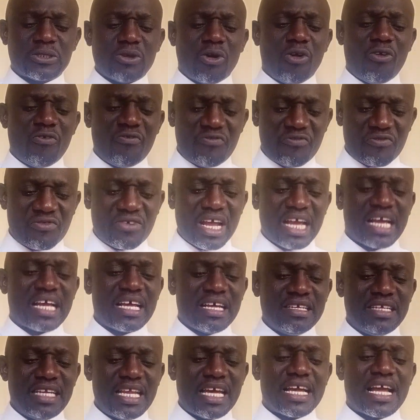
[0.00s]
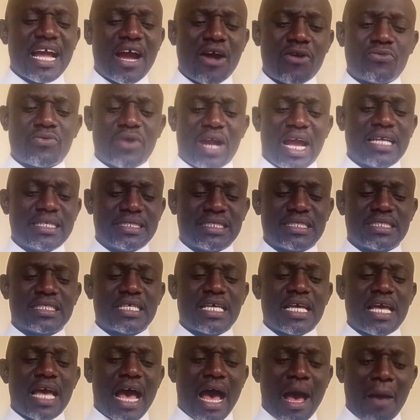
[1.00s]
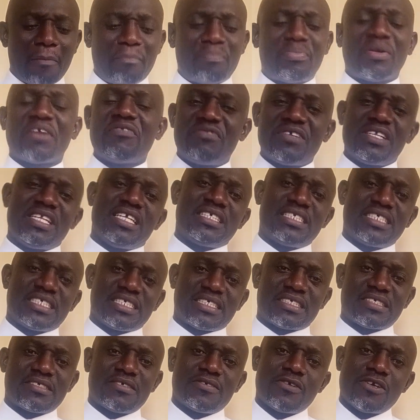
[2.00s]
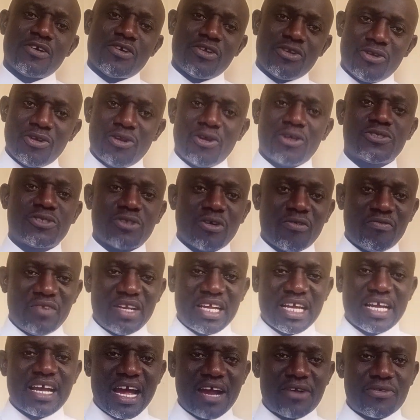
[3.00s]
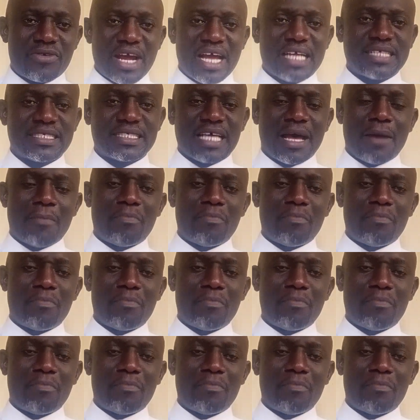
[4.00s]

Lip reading: of legal rights and privileges. Loss of legal rights